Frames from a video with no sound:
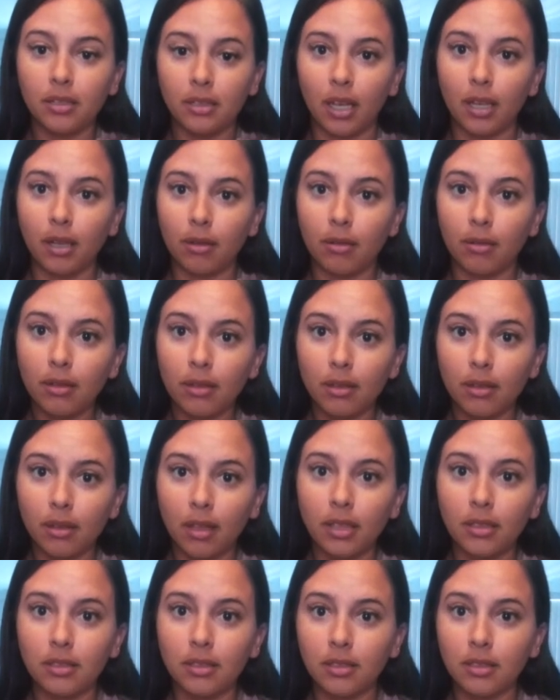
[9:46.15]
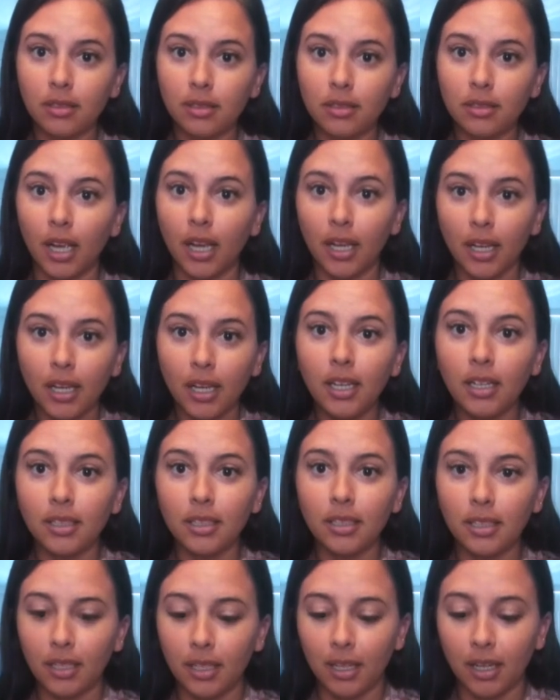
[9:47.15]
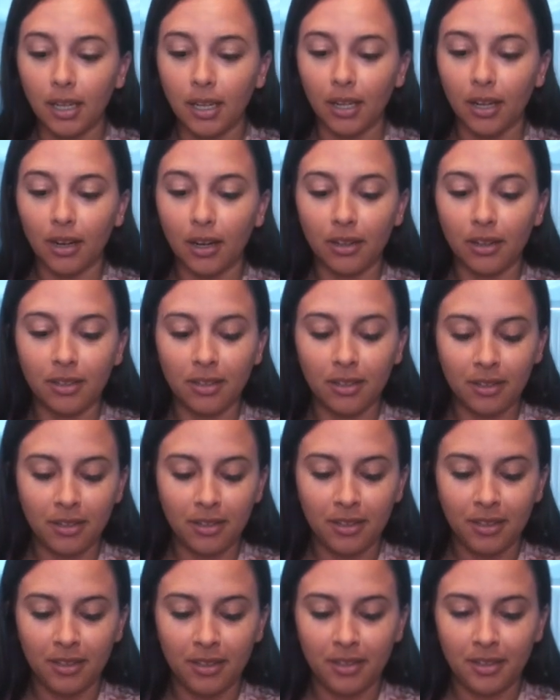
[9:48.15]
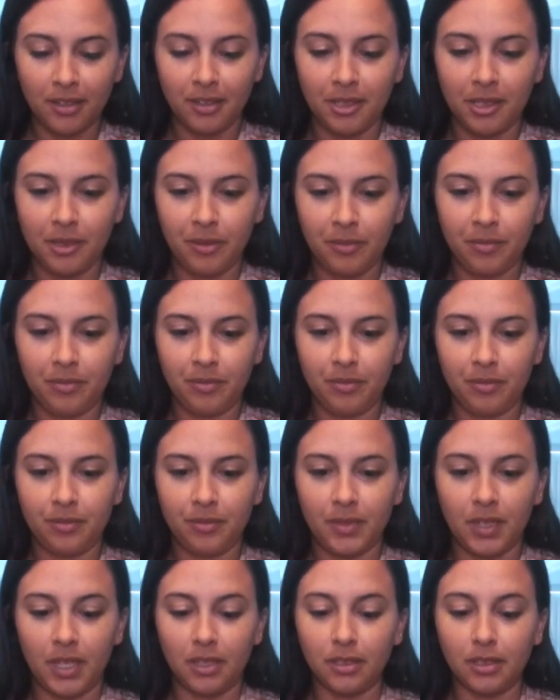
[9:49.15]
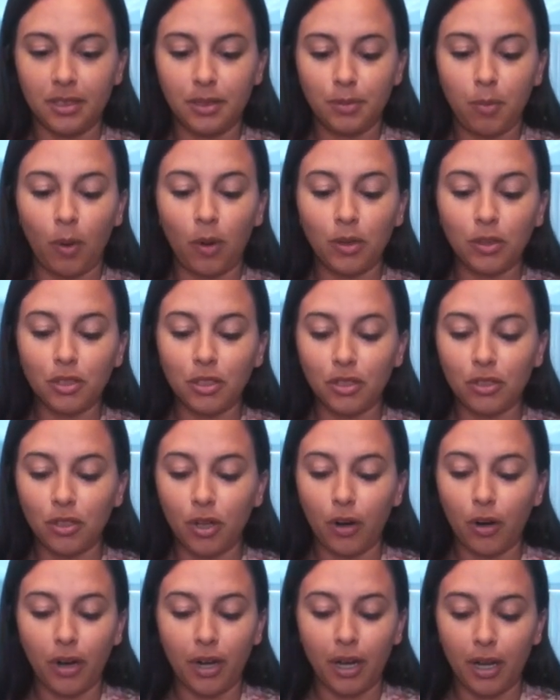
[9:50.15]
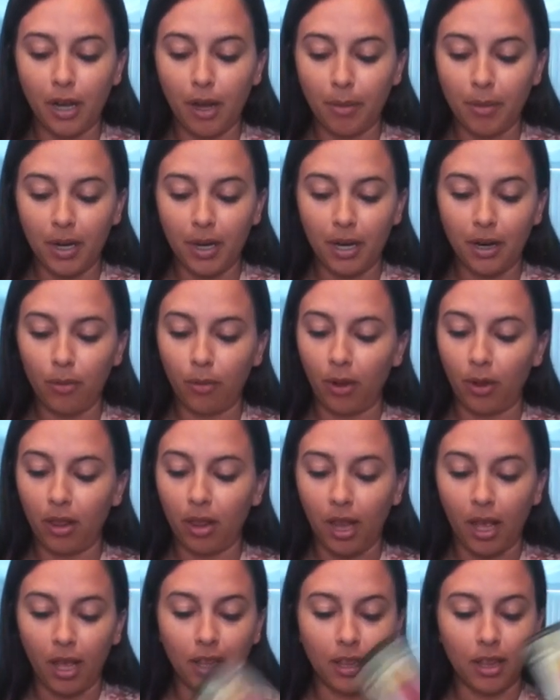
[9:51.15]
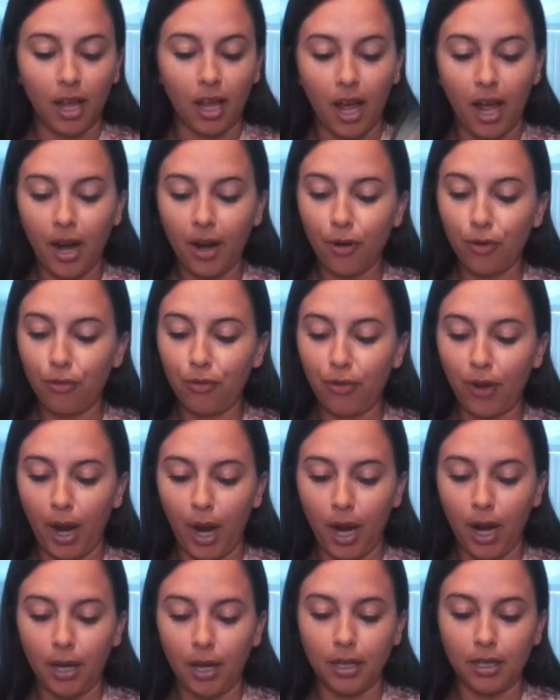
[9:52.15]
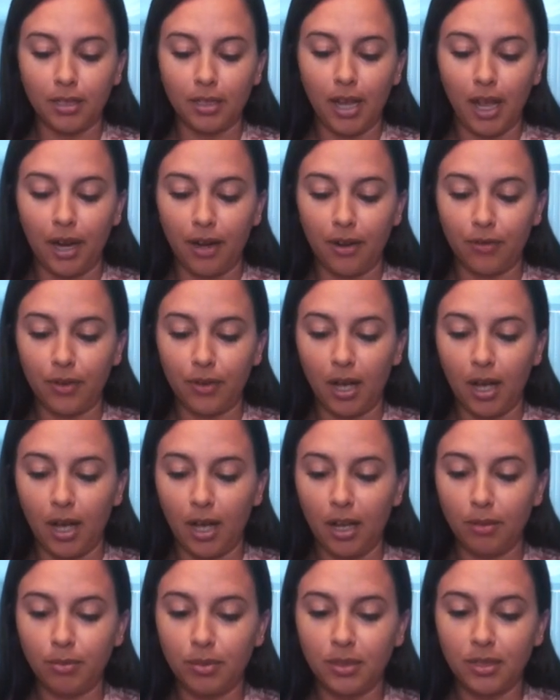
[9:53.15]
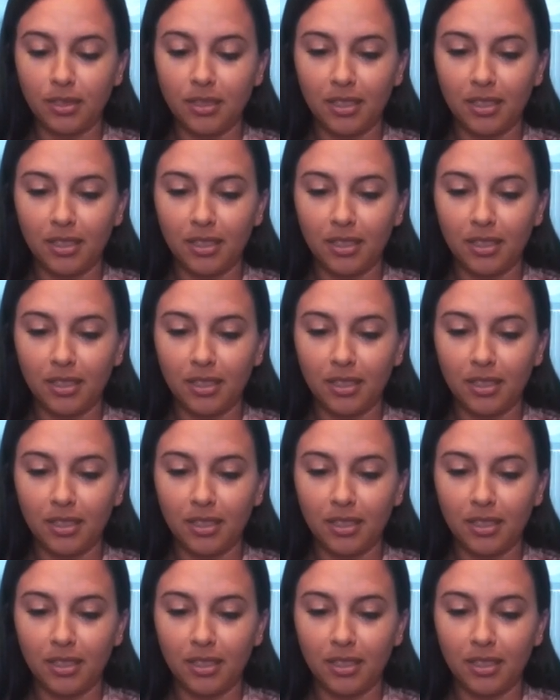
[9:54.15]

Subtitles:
Like, let's take it easy here. Because this person's already coming in with like the Hierophant, the Ten of Cups.